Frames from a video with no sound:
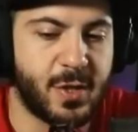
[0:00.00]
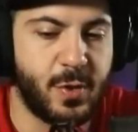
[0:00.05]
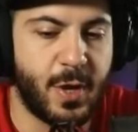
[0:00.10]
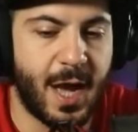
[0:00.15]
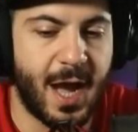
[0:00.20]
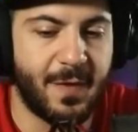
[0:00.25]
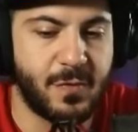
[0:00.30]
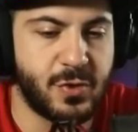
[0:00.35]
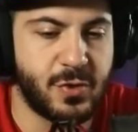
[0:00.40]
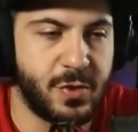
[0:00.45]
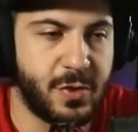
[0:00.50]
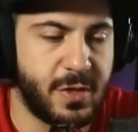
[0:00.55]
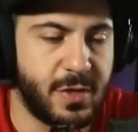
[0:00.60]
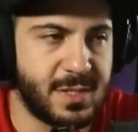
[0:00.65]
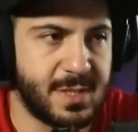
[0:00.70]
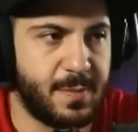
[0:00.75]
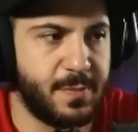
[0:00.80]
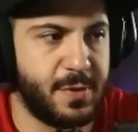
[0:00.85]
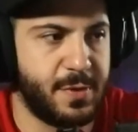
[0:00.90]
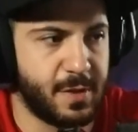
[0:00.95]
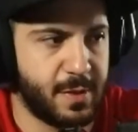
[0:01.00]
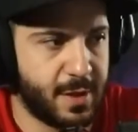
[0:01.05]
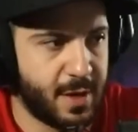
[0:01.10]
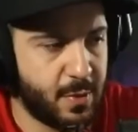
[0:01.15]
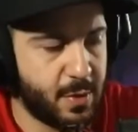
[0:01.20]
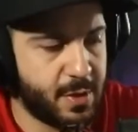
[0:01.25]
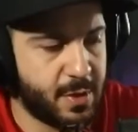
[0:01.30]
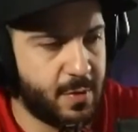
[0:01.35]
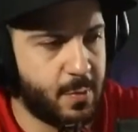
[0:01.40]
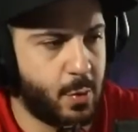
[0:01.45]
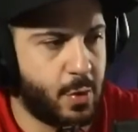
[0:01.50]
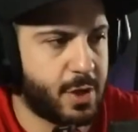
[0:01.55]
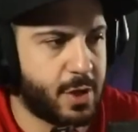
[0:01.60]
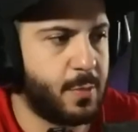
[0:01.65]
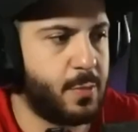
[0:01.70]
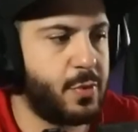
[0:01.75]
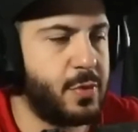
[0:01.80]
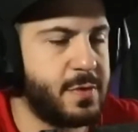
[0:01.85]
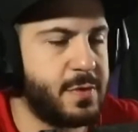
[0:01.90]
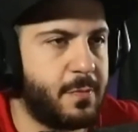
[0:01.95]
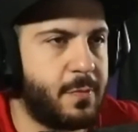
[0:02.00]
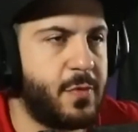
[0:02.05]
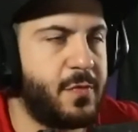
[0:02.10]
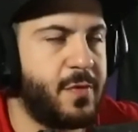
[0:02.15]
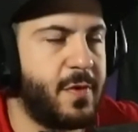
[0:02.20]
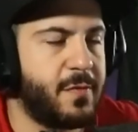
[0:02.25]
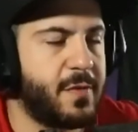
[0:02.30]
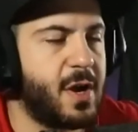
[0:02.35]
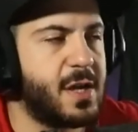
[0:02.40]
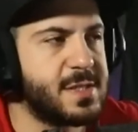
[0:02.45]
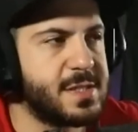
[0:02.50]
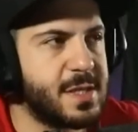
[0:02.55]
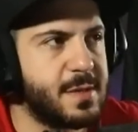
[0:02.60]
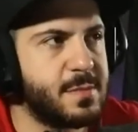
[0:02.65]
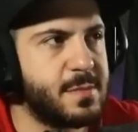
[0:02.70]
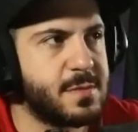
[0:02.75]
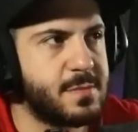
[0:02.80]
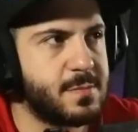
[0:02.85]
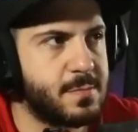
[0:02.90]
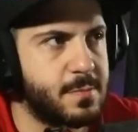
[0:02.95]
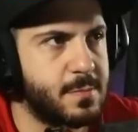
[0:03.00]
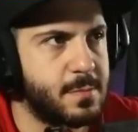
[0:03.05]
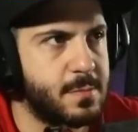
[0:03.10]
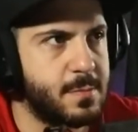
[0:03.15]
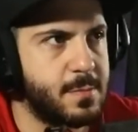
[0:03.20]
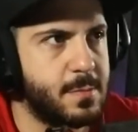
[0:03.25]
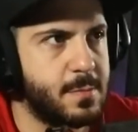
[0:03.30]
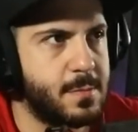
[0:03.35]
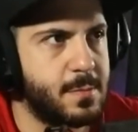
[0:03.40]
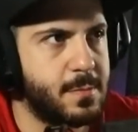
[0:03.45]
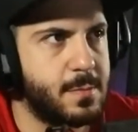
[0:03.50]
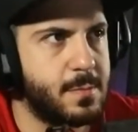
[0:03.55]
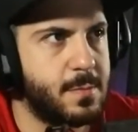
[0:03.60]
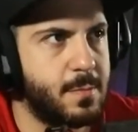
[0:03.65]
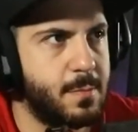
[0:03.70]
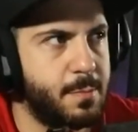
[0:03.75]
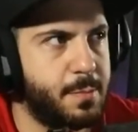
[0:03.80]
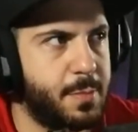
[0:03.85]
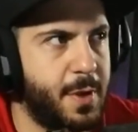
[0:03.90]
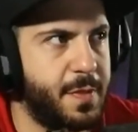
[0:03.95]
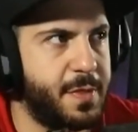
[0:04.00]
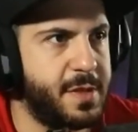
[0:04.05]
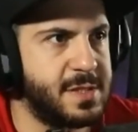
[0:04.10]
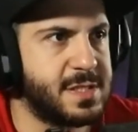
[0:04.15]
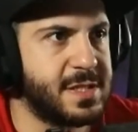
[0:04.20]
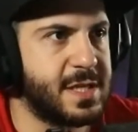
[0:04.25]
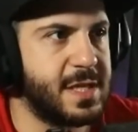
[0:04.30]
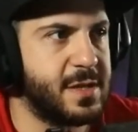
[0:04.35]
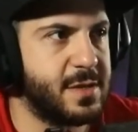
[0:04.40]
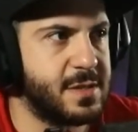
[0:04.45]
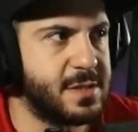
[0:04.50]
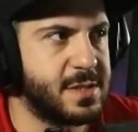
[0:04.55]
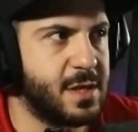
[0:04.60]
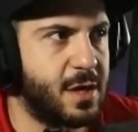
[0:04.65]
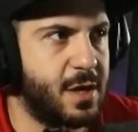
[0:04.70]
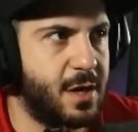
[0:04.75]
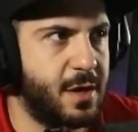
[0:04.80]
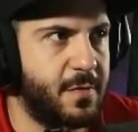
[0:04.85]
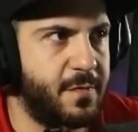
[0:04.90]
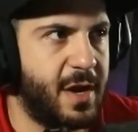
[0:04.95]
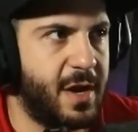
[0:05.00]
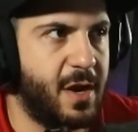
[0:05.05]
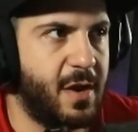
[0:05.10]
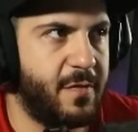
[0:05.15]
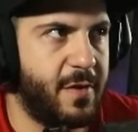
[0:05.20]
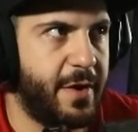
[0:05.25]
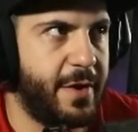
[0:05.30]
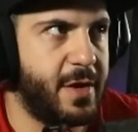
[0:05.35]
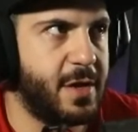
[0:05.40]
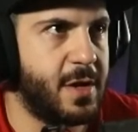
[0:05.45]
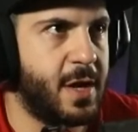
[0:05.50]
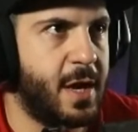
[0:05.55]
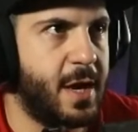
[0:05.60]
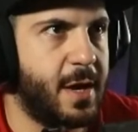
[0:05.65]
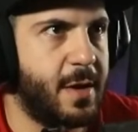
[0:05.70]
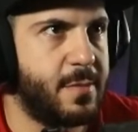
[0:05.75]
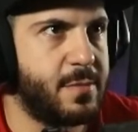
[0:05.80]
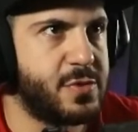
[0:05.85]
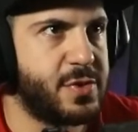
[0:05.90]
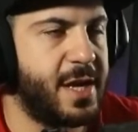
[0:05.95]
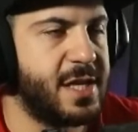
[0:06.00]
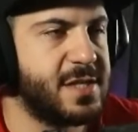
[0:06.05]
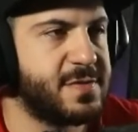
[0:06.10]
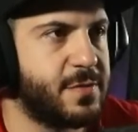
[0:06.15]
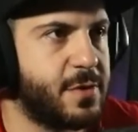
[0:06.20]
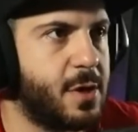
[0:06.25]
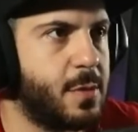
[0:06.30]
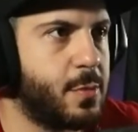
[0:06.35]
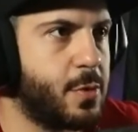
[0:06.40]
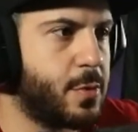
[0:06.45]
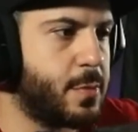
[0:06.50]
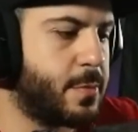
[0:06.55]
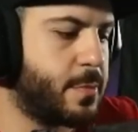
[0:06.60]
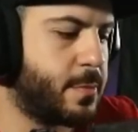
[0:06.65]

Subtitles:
You have to show there's something there with a working proof of concept. But these skills are very, very transferable.